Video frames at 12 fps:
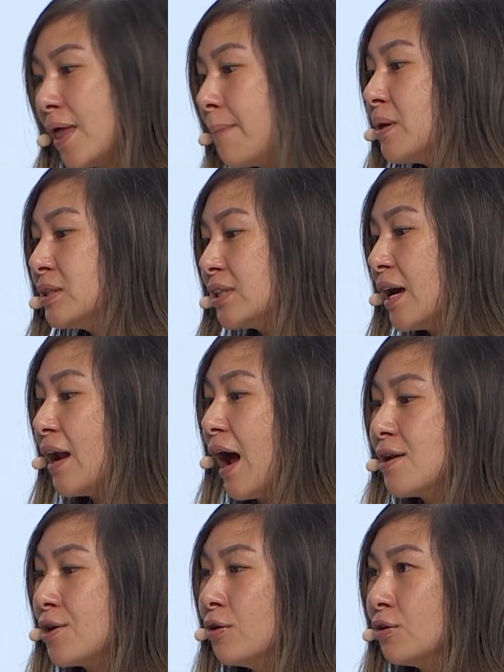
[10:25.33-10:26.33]
That being said,
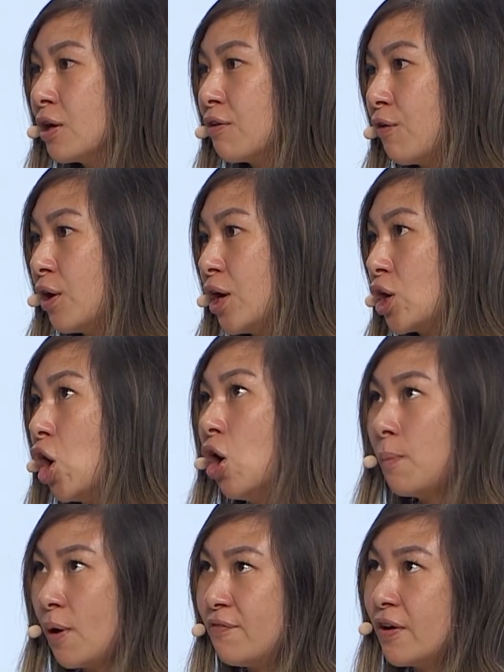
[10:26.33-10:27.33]
I don't look for like all
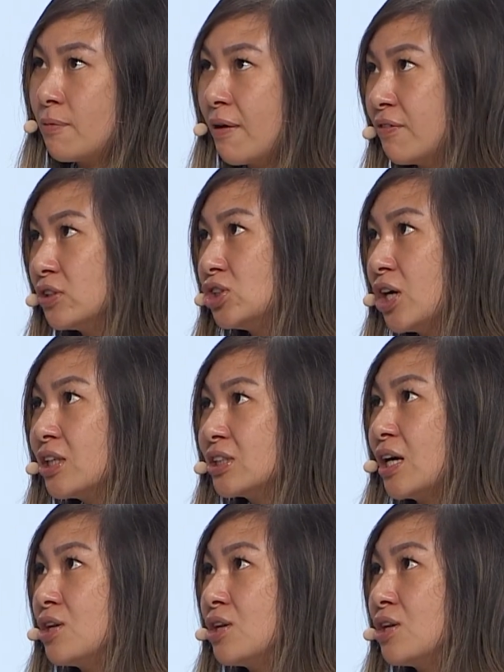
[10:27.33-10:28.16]
perfect reference checks.